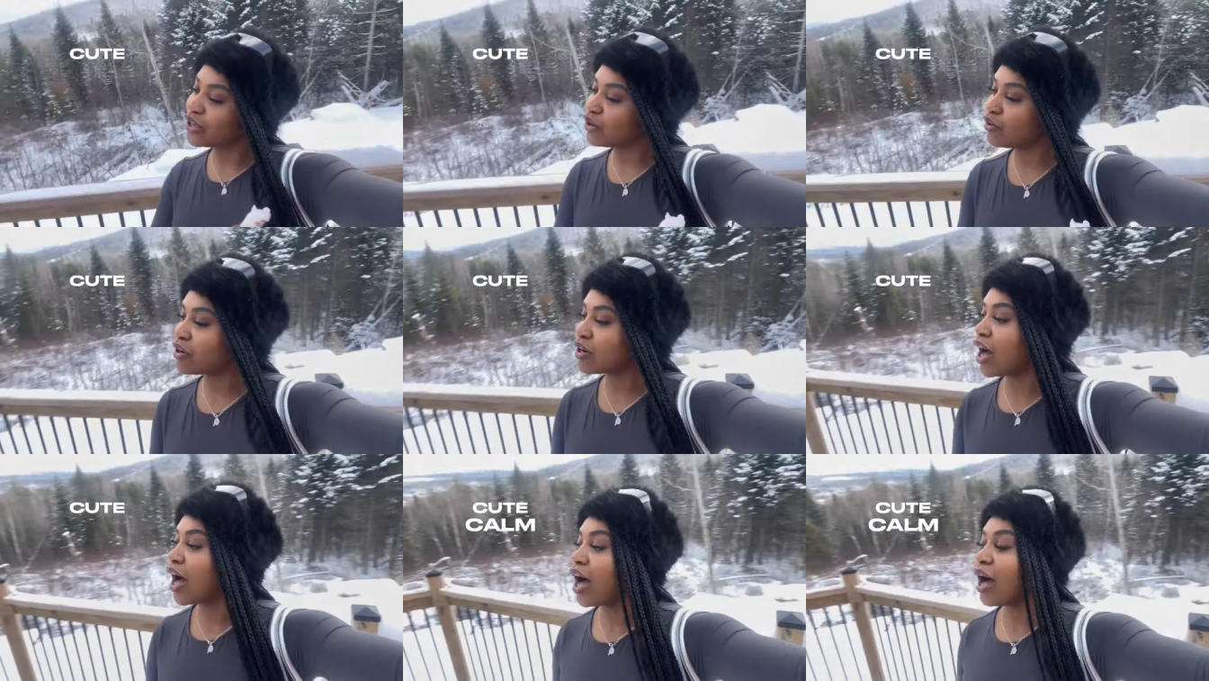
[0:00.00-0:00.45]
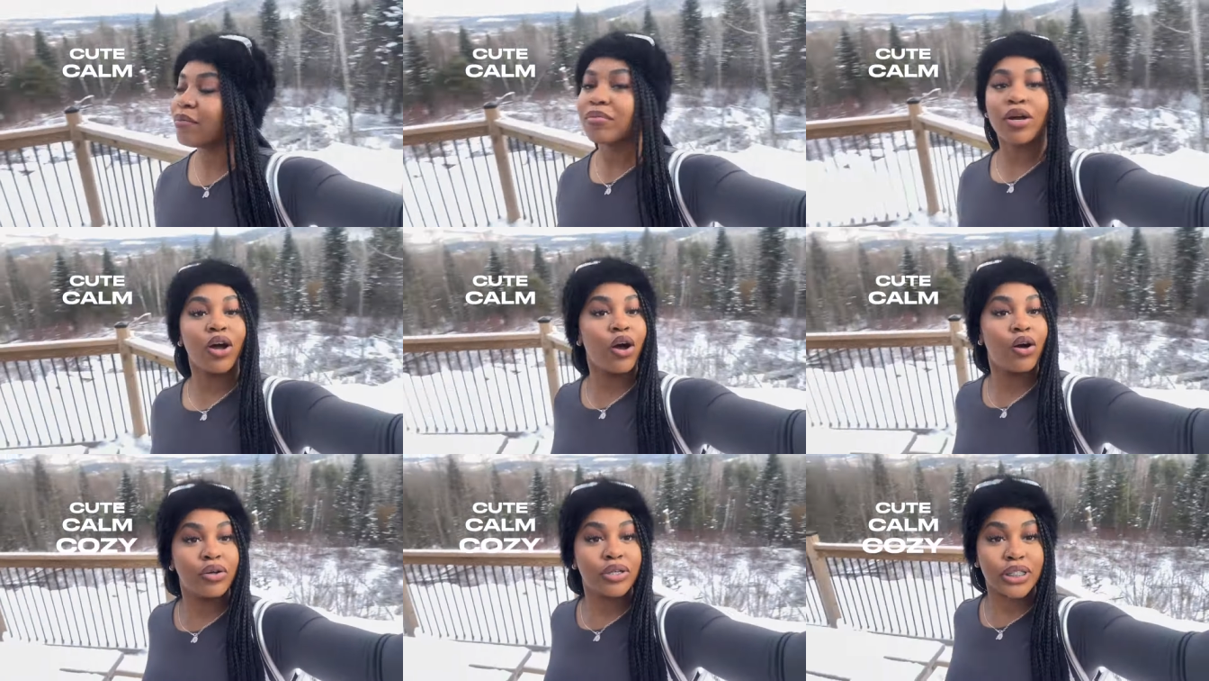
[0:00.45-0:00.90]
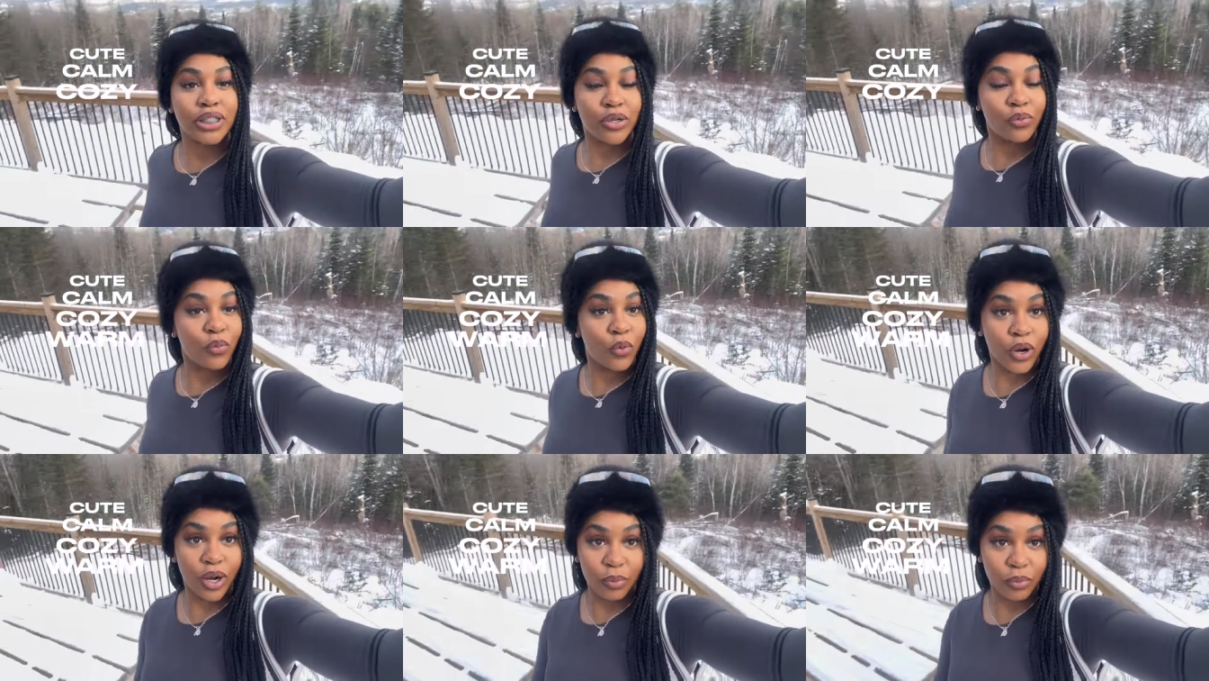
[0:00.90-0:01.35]
cute, calm, cozy,
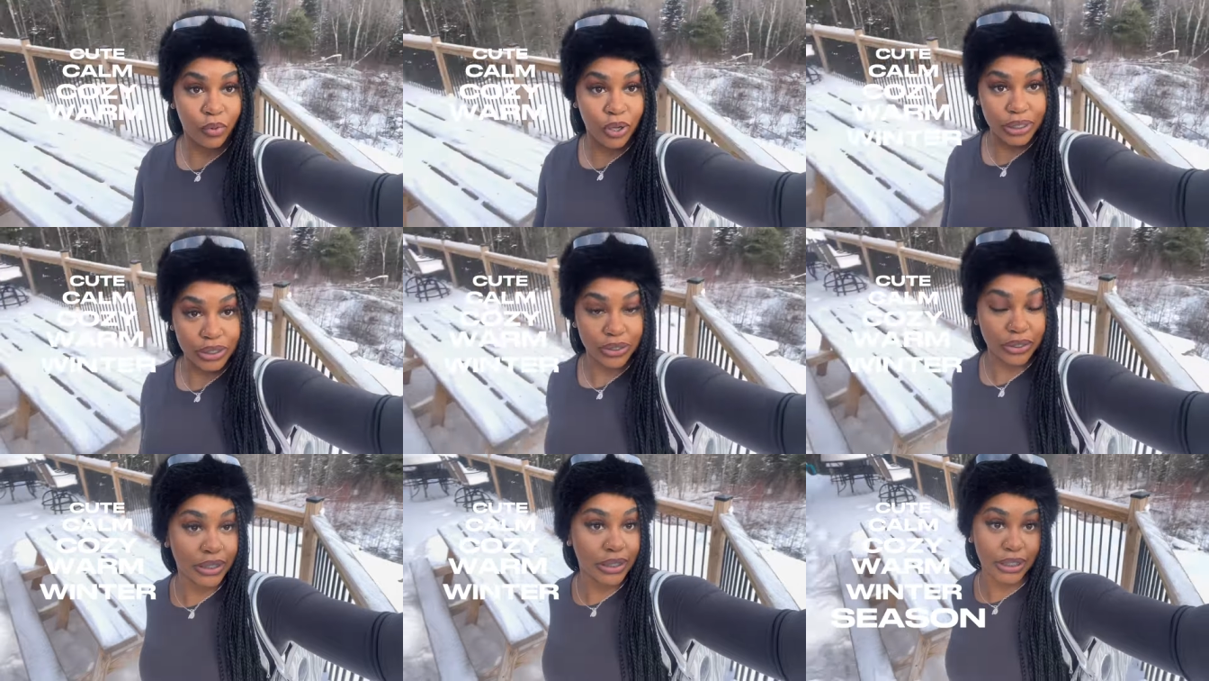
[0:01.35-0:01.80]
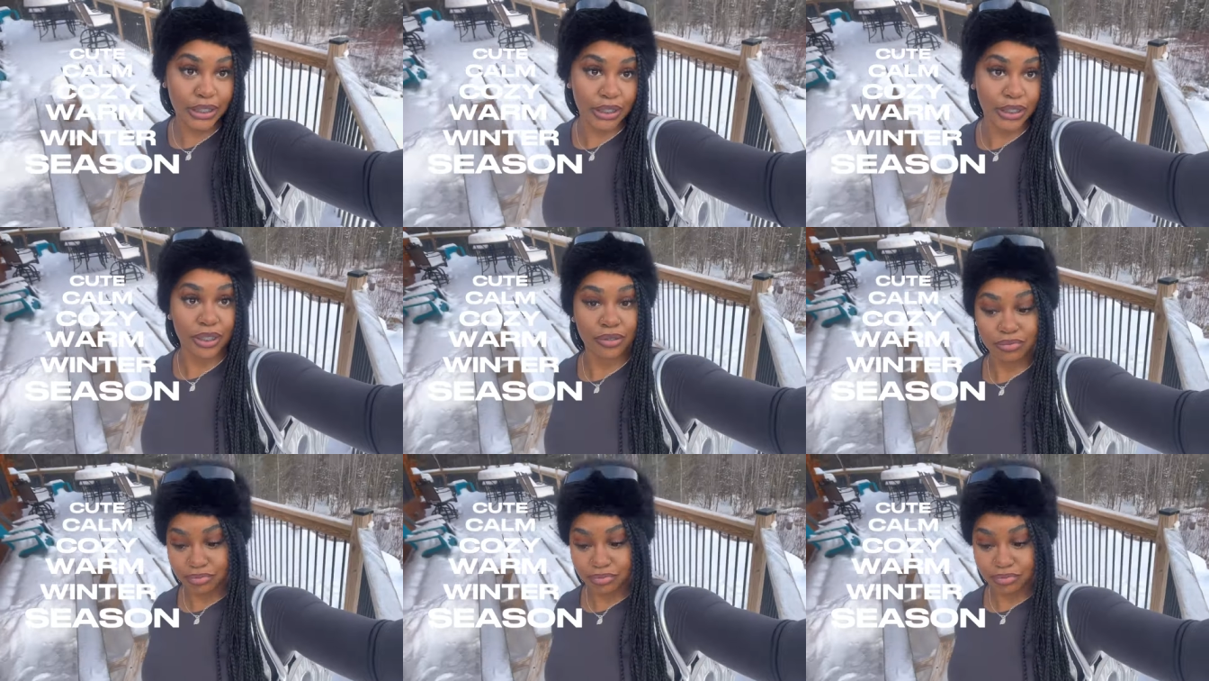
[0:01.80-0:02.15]
warm winter season.